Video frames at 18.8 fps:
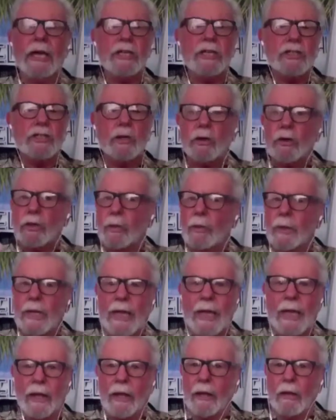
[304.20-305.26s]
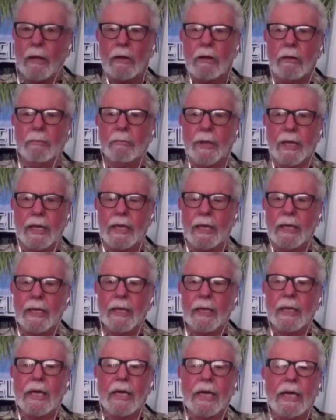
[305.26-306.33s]
not doing that to harm me.
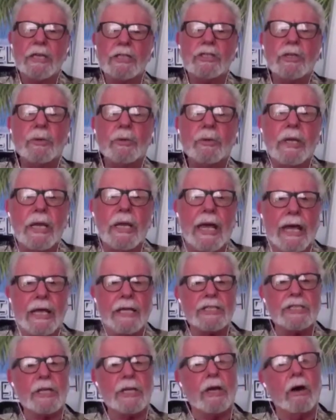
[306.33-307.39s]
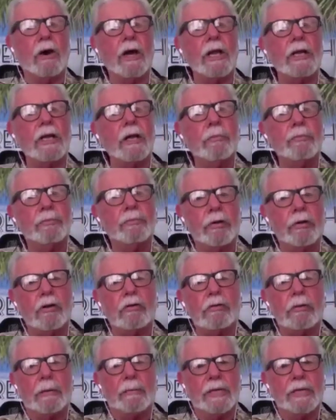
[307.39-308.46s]
He's doing that so that I don't
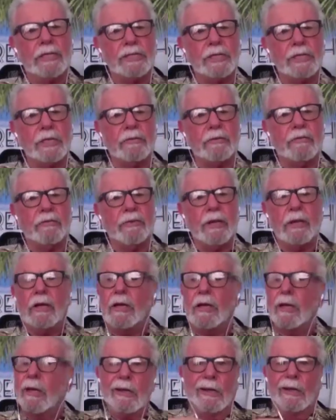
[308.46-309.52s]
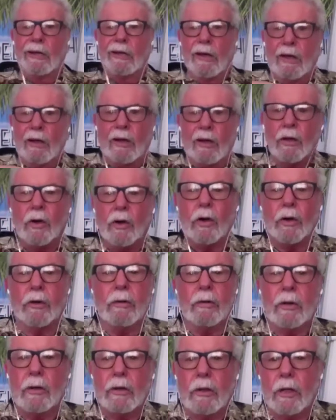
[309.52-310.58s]
program myself to think, God,
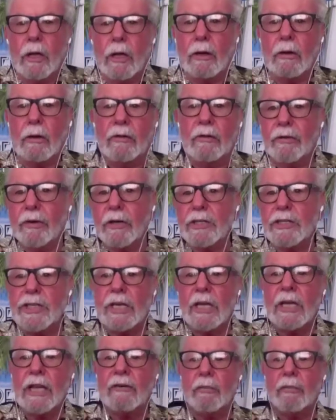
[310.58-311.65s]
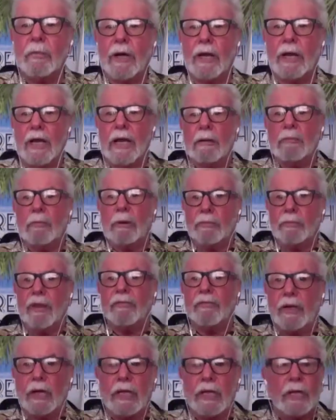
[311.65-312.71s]
you know, if I see another one of them, I'm
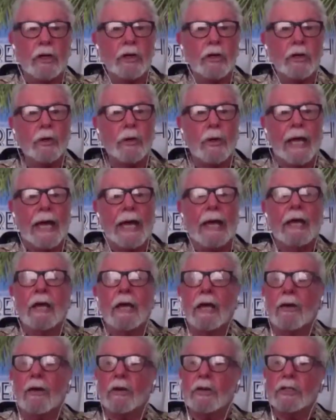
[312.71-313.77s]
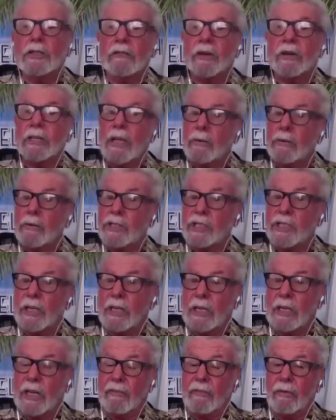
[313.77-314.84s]
definitely going to do that. Because if I don't see
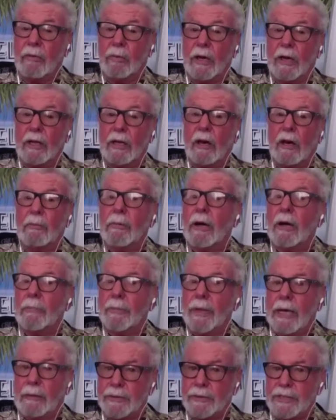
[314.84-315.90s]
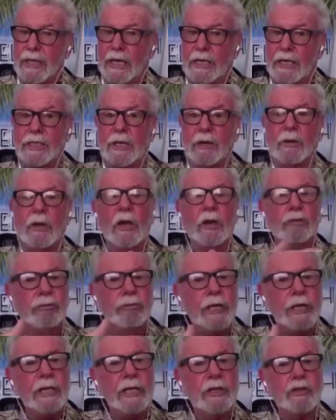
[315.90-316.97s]
another one, I might be upset. So
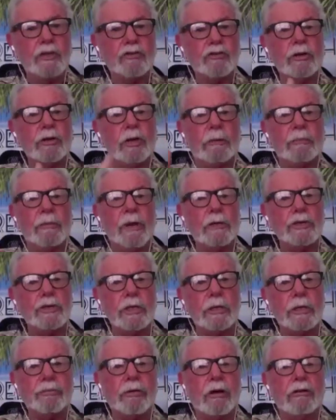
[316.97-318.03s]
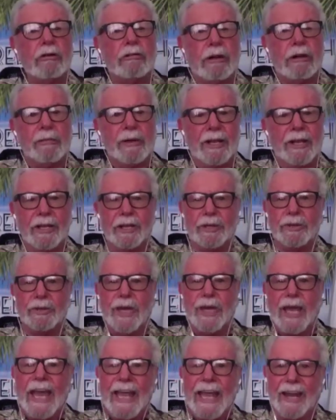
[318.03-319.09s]
really and truly, most of the programming that you
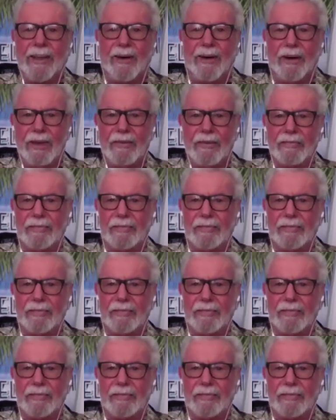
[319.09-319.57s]
get in life